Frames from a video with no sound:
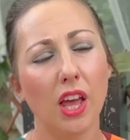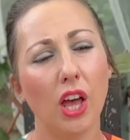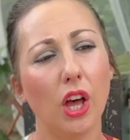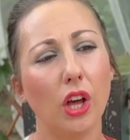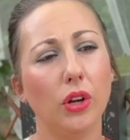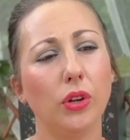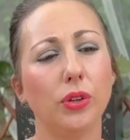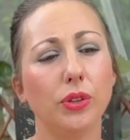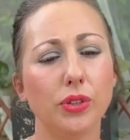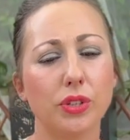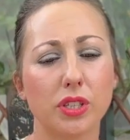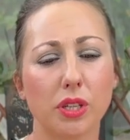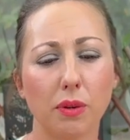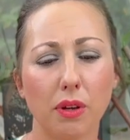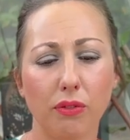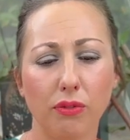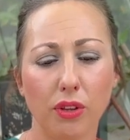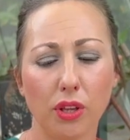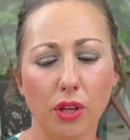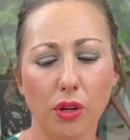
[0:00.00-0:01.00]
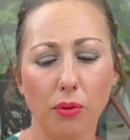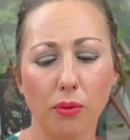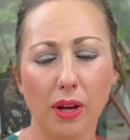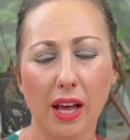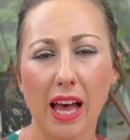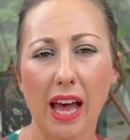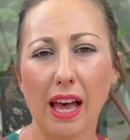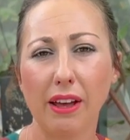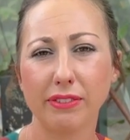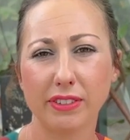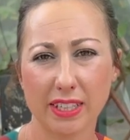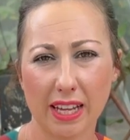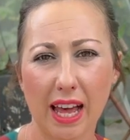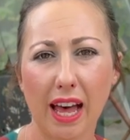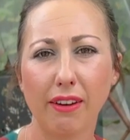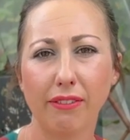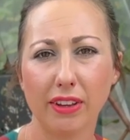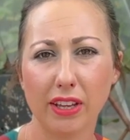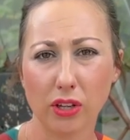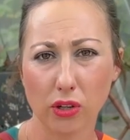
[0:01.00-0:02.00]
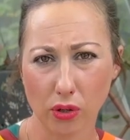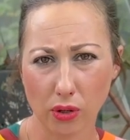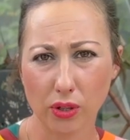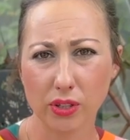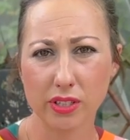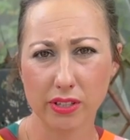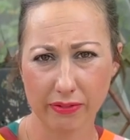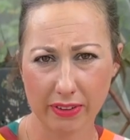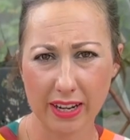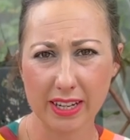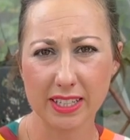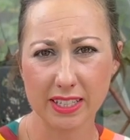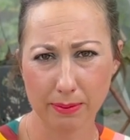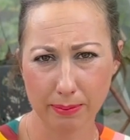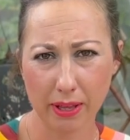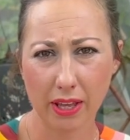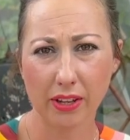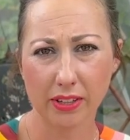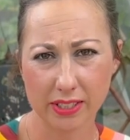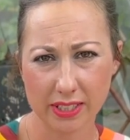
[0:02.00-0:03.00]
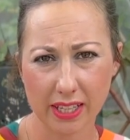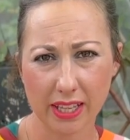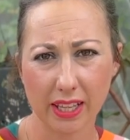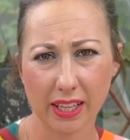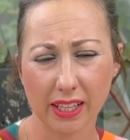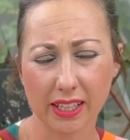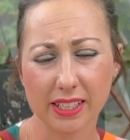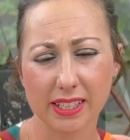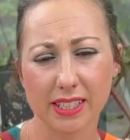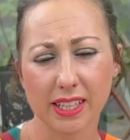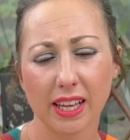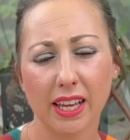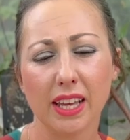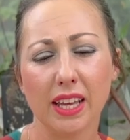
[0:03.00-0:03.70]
And also, if you have to have a course of antibiotics,